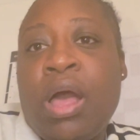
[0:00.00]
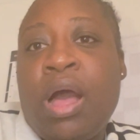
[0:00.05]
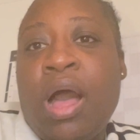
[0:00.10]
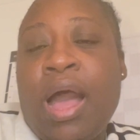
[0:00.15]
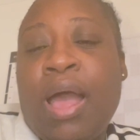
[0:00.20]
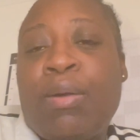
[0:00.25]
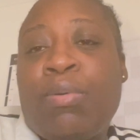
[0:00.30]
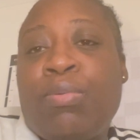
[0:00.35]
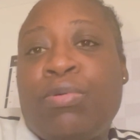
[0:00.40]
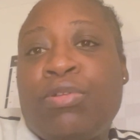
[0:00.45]

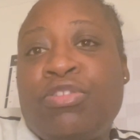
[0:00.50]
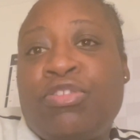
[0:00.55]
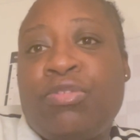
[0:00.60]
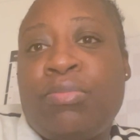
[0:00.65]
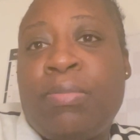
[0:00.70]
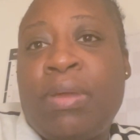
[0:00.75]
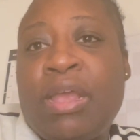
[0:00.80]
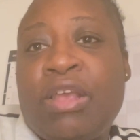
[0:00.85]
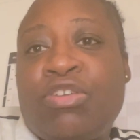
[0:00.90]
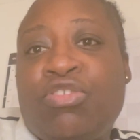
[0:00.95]
I want to
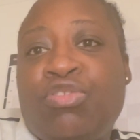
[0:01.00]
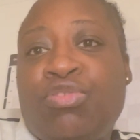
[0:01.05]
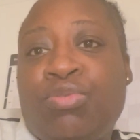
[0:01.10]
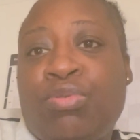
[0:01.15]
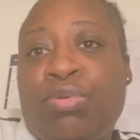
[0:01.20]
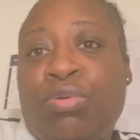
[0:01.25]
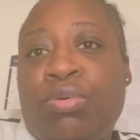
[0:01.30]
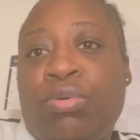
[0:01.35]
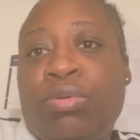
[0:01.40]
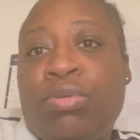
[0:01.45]
make
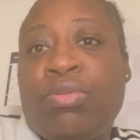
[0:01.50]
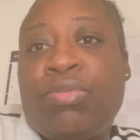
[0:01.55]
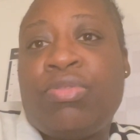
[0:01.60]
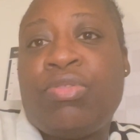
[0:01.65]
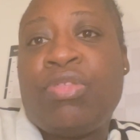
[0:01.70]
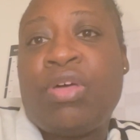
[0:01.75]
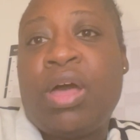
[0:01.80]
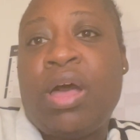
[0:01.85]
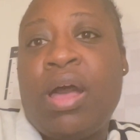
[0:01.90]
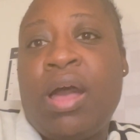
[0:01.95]
sure
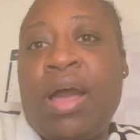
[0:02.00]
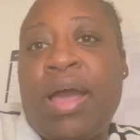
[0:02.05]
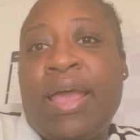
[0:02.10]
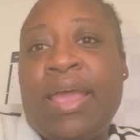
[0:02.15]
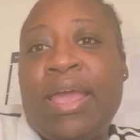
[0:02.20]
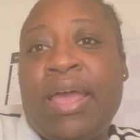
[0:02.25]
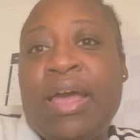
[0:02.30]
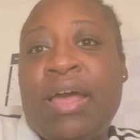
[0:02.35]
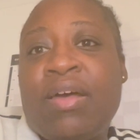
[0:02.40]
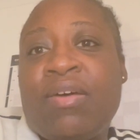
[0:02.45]
that I
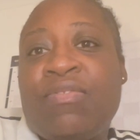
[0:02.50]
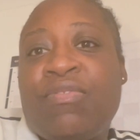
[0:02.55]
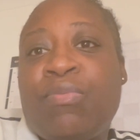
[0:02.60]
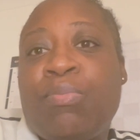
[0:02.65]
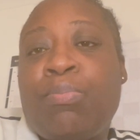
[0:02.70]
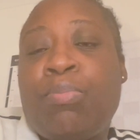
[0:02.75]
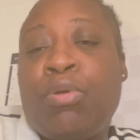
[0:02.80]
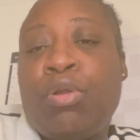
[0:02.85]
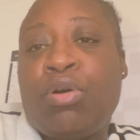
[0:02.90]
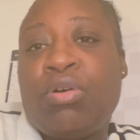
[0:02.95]
have
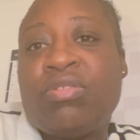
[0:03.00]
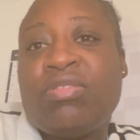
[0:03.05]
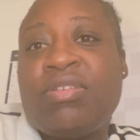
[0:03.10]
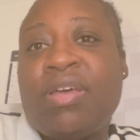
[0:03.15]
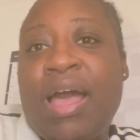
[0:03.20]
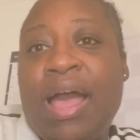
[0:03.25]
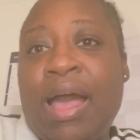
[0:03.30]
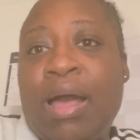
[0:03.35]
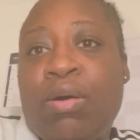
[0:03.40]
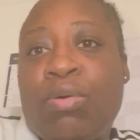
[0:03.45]
blocked
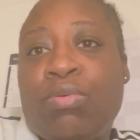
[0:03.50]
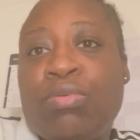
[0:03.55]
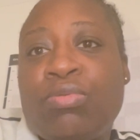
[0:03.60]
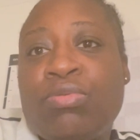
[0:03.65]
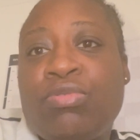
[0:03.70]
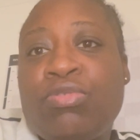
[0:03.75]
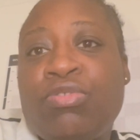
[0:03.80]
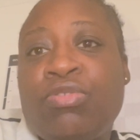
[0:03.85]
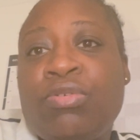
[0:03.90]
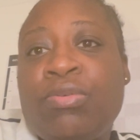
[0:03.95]

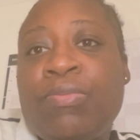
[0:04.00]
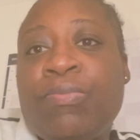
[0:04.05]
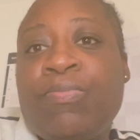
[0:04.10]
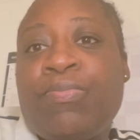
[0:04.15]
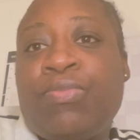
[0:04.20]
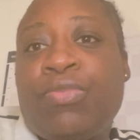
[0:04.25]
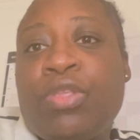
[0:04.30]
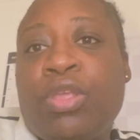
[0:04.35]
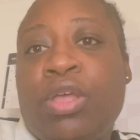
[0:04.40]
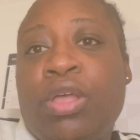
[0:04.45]
out
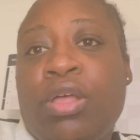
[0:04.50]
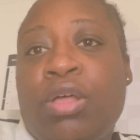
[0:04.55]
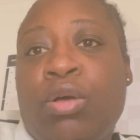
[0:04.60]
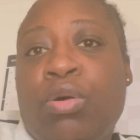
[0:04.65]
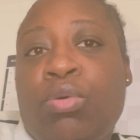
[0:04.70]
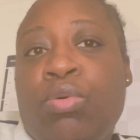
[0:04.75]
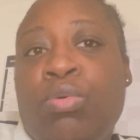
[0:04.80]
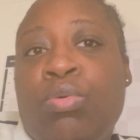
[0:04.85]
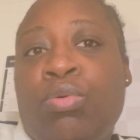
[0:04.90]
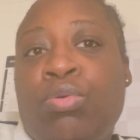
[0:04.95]

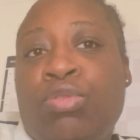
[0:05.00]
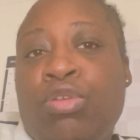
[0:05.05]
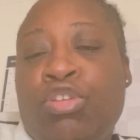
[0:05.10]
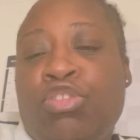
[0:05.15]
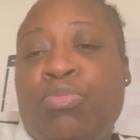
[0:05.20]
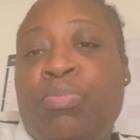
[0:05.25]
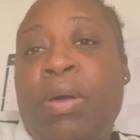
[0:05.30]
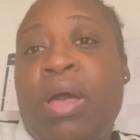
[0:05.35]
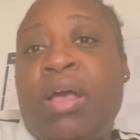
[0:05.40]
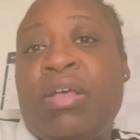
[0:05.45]
all
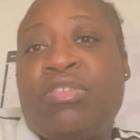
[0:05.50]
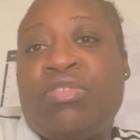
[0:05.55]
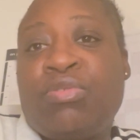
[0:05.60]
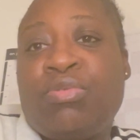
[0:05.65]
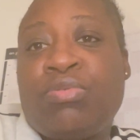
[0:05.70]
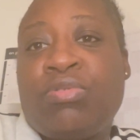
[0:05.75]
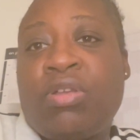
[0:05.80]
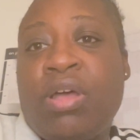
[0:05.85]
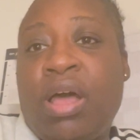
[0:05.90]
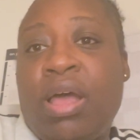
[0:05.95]
those
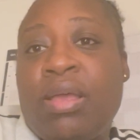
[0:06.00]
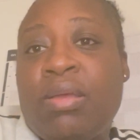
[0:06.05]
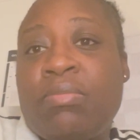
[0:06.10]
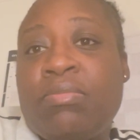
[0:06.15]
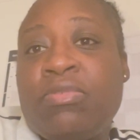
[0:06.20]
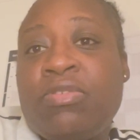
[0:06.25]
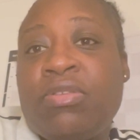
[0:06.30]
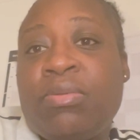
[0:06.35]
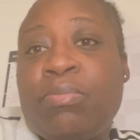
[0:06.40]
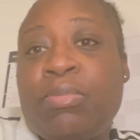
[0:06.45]
personal
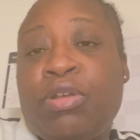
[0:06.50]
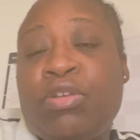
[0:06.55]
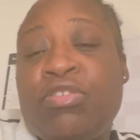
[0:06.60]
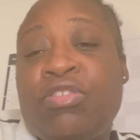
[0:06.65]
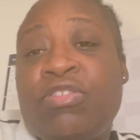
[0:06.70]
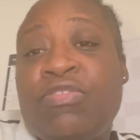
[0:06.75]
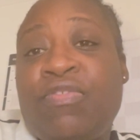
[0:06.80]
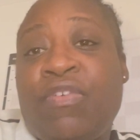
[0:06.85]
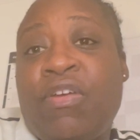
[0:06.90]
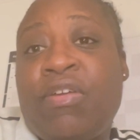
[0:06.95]
times because
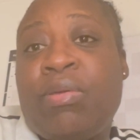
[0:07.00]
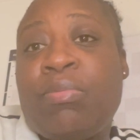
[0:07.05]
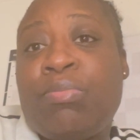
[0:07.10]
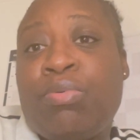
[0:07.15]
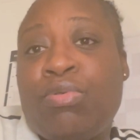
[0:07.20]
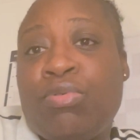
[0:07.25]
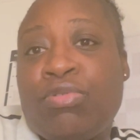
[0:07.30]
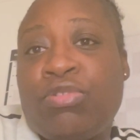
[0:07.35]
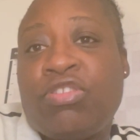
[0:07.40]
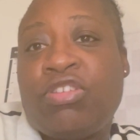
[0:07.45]
it's very
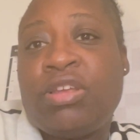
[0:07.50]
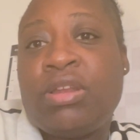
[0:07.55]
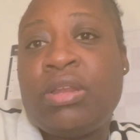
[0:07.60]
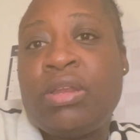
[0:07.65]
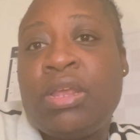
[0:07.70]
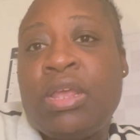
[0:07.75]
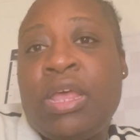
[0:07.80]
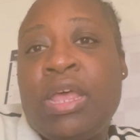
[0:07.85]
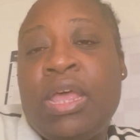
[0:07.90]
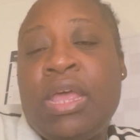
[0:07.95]
important.
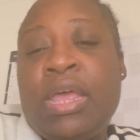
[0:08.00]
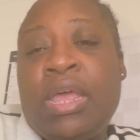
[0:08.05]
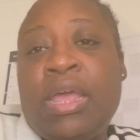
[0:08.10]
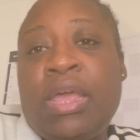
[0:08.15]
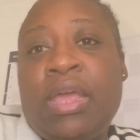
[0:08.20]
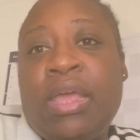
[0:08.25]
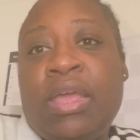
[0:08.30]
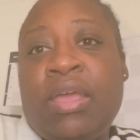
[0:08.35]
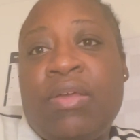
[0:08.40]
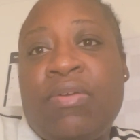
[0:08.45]

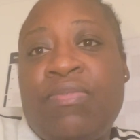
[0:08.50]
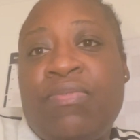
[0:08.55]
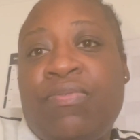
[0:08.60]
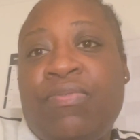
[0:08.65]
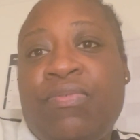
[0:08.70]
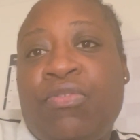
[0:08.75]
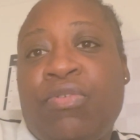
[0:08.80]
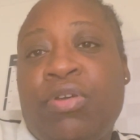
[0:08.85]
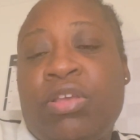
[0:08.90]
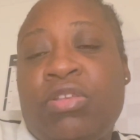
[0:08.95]
If,
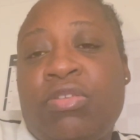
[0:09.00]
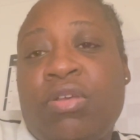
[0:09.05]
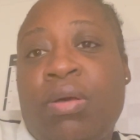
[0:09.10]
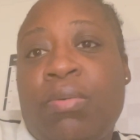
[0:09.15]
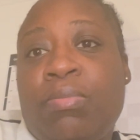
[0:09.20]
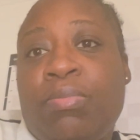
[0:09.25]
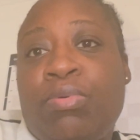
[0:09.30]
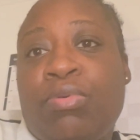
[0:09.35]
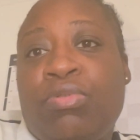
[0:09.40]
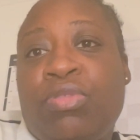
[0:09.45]
for
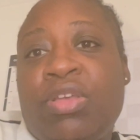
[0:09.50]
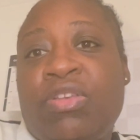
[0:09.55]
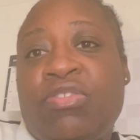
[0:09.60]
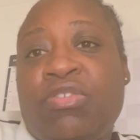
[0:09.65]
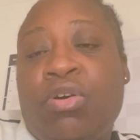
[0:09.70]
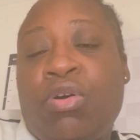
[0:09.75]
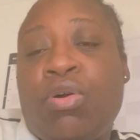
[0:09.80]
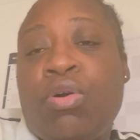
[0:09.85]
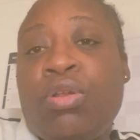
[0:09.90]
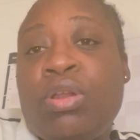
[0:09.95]
example, there's
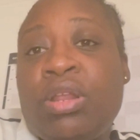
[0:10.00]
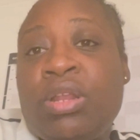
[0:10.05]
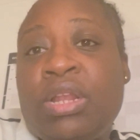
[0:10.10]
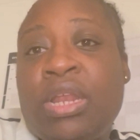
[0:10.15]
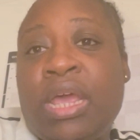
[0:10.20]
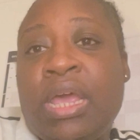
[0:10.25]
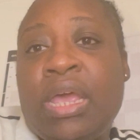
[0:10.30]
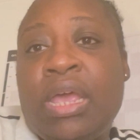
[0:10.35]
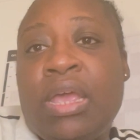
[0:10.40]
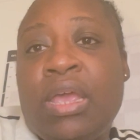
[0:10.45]
a
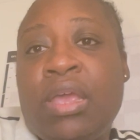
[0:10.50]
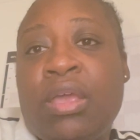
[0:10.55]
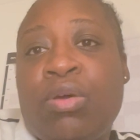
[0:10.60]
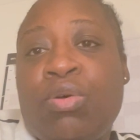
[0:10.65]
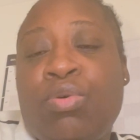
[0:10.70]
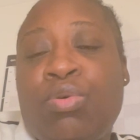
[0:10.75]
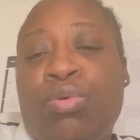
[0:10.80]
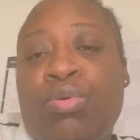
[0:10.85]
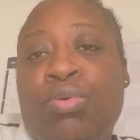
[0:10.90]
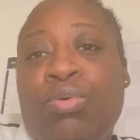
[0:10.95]
holiday
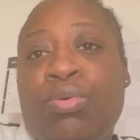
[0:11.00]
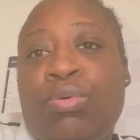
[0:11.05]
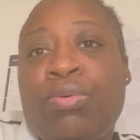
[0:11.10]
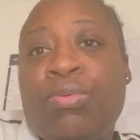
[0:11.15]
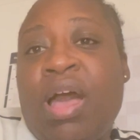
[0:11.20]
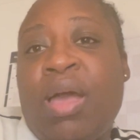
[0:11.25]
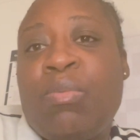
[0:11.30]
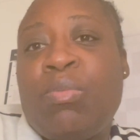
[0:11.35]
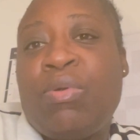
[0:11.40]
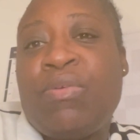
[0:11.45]
or
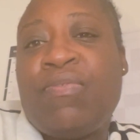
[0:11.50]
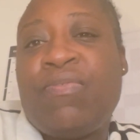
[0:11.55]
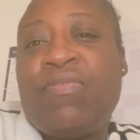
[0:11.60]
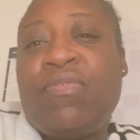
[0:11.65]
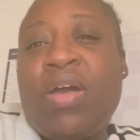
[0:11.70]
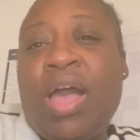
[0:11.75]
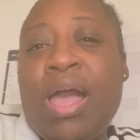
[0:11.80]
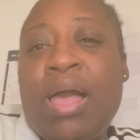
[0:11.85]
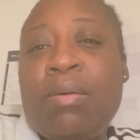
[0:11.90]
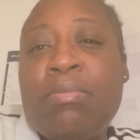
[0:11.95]
I'm with
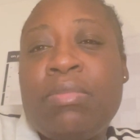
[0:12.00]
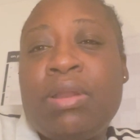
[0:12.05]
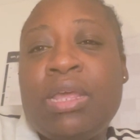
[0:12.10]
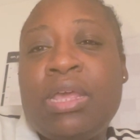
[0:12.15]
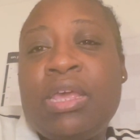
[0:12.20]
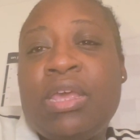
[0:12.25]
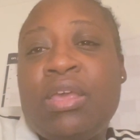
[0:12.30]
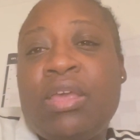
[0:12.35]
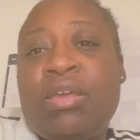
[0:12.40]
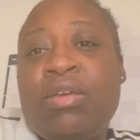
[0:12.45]

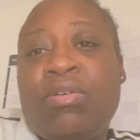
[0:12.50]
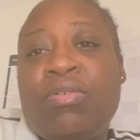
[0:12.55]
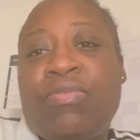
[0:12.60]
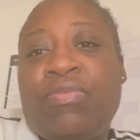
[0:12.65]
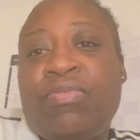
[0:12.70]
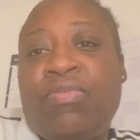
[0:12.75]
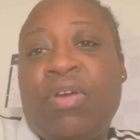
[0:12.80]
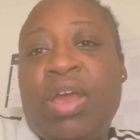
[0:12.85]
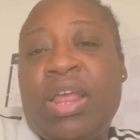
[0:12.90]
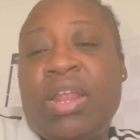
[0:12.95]
family,
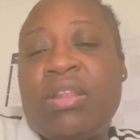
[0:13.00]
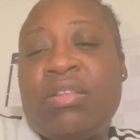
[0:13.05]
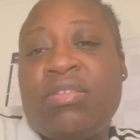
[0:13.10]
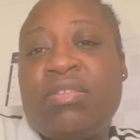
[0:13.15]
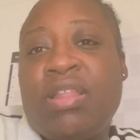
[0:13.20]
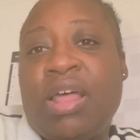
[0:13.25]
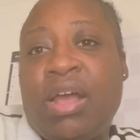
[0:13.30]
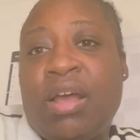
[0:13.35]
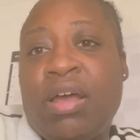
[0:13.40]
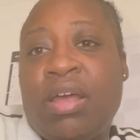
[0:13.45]
friends,
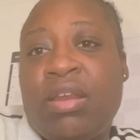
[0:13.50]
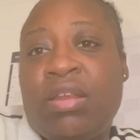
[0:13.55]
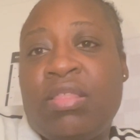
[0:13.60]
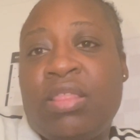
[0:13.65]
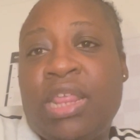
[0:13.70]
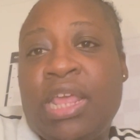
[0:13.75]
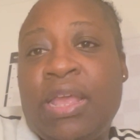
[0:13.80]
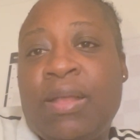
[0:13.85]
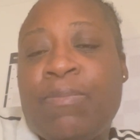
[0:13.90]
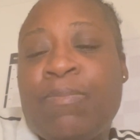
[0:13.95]
that kind of
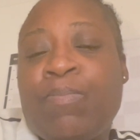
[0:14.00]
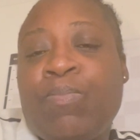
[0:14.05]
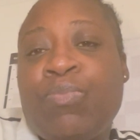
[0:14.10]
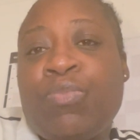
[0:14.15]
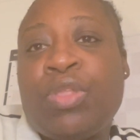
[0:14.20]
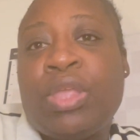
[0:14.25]
thing,